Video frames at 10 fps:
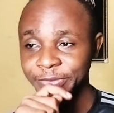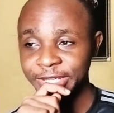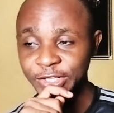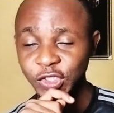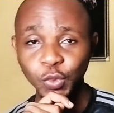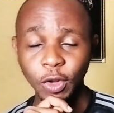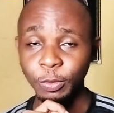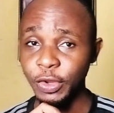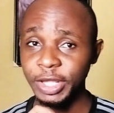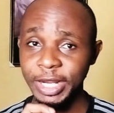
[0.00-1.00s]
in a short while, we'll
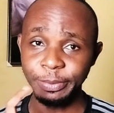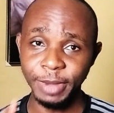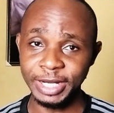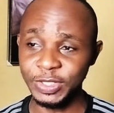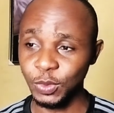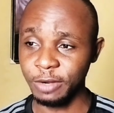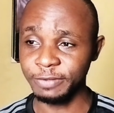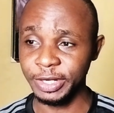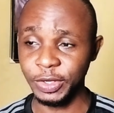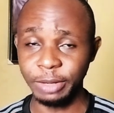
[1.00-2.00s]
be looking at the matches one
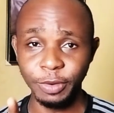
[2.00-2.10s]
after the other.